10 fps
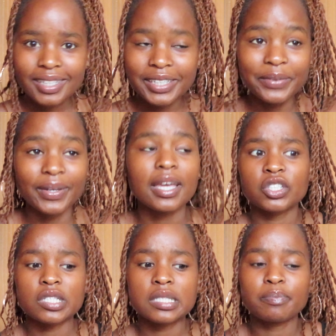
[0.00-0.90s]
anyway,
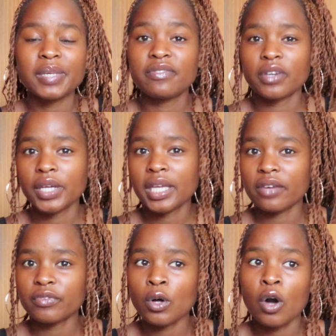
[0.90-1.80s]
just be very
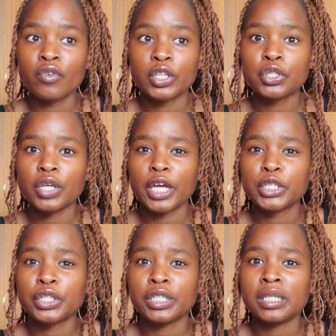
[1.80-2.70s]
careful of what you
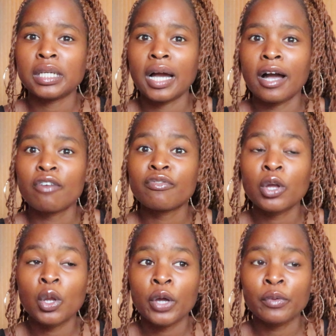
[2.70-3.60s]
actually
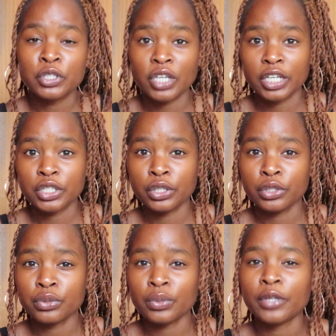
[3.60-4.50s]
follow and what you actually
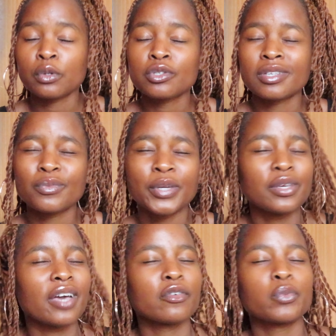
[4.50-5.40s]
do. And also when
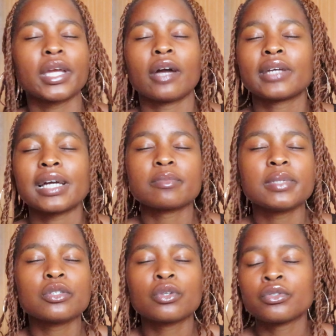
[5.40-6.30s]
you have a breakout, guys,
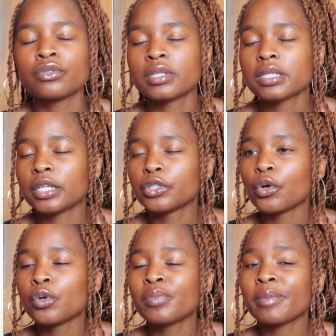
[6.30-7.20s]
please don't do this thing.
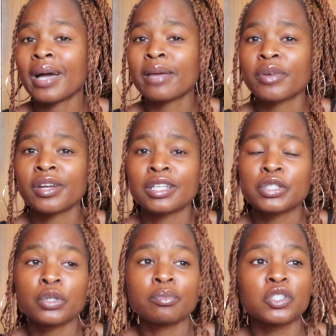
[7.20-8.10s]
Don't be buying product,
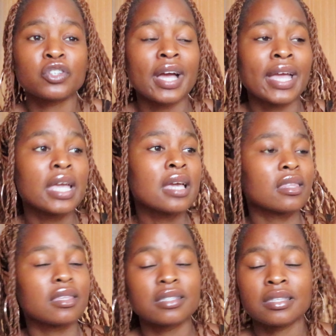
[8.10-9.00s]
don't be trying
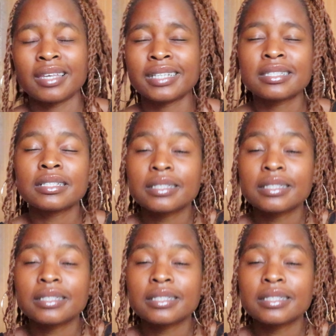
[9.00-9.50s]
this and that.